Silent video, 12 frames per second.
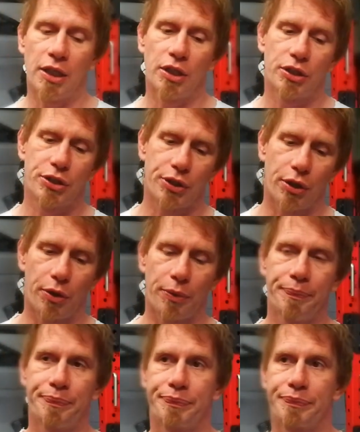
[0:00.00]
So
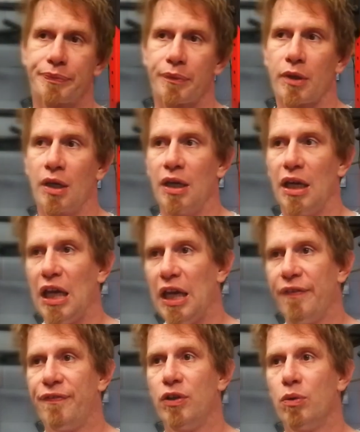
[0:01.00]

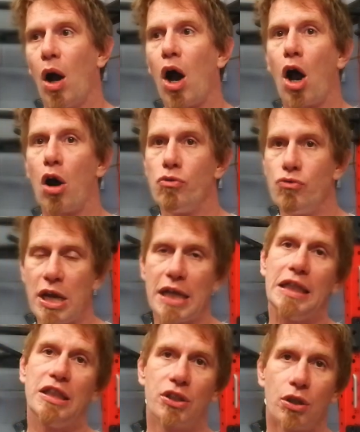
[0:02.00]
if you are
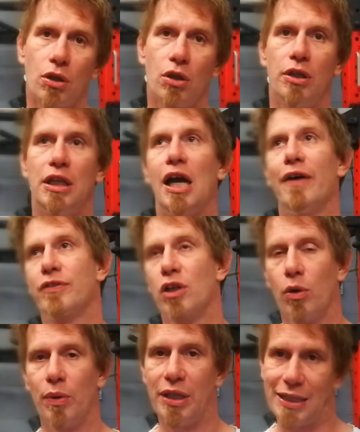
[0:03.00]
really tall and you have to
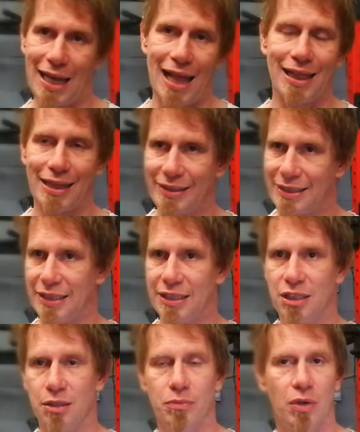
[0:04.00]
go with this L
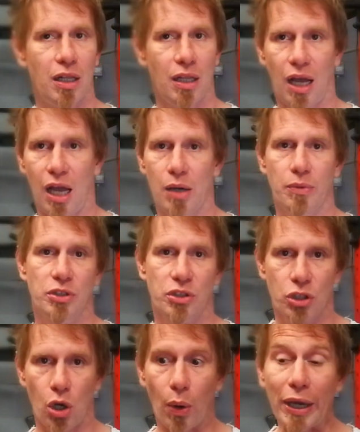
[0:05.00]
system, well, I would
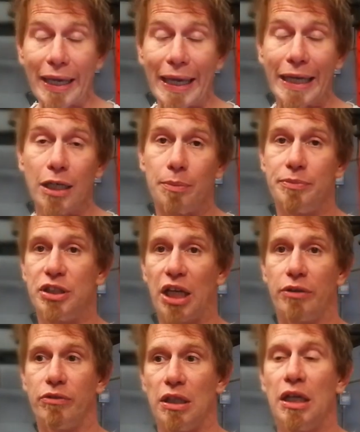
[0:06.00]
just go a gi up
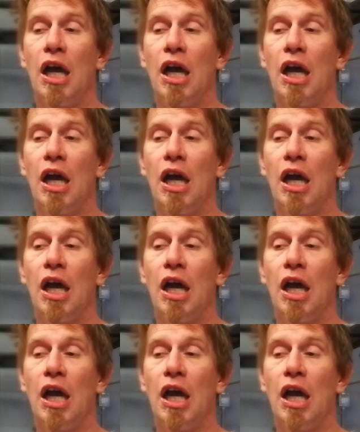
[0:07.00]
generally.